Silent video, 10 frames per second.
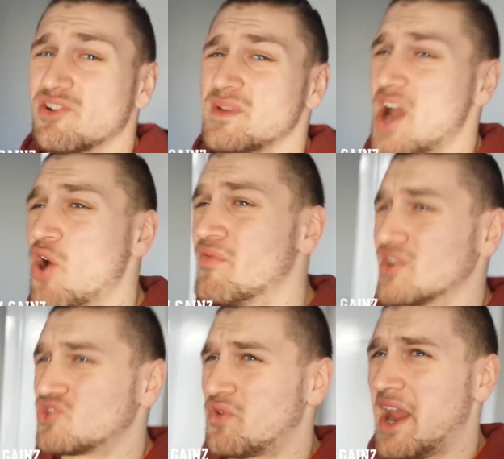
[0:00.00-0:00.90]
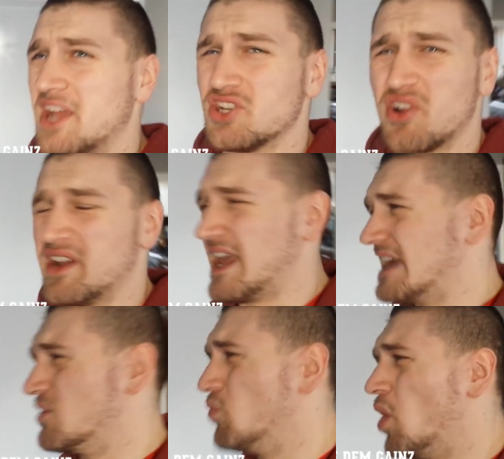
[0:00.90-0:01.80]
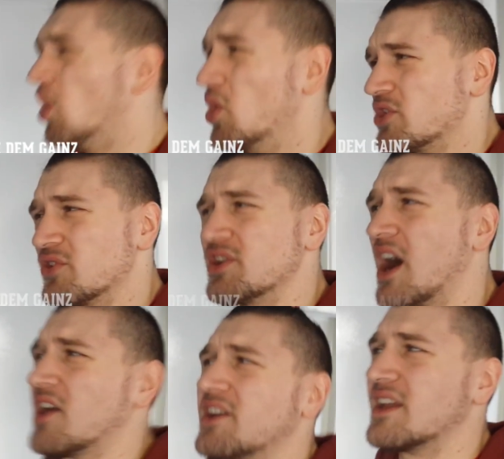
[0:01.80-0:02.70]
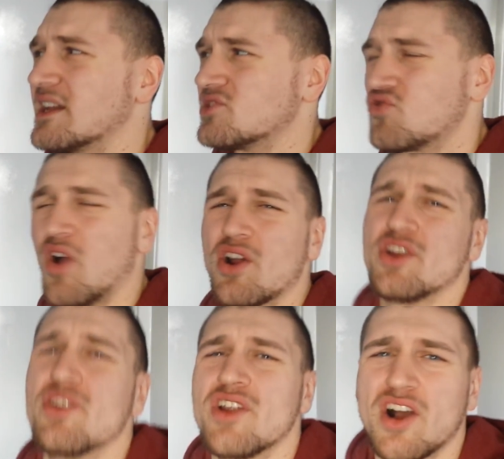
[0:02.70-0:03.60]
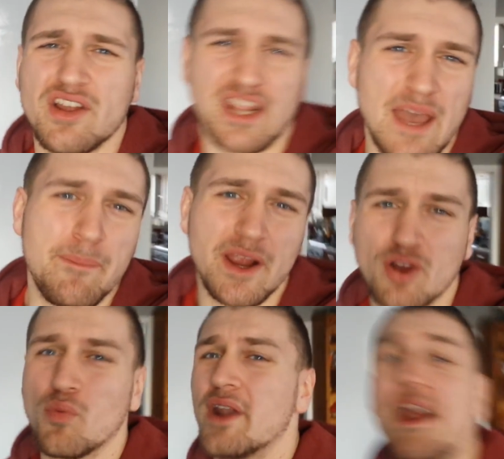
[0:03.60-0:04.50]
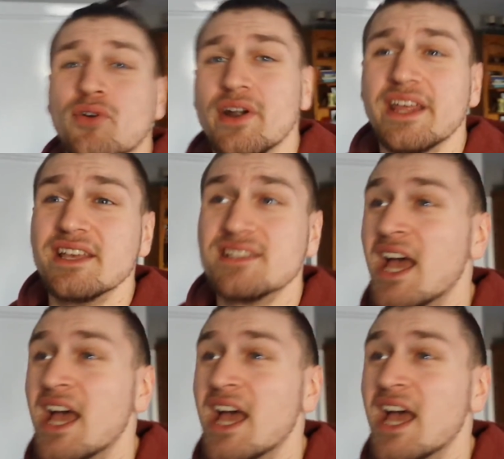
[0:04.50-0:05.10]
You're going to be overtrained, you're going to hit a wall, you're not going to get stronger, you're not going to get bigger, whatever it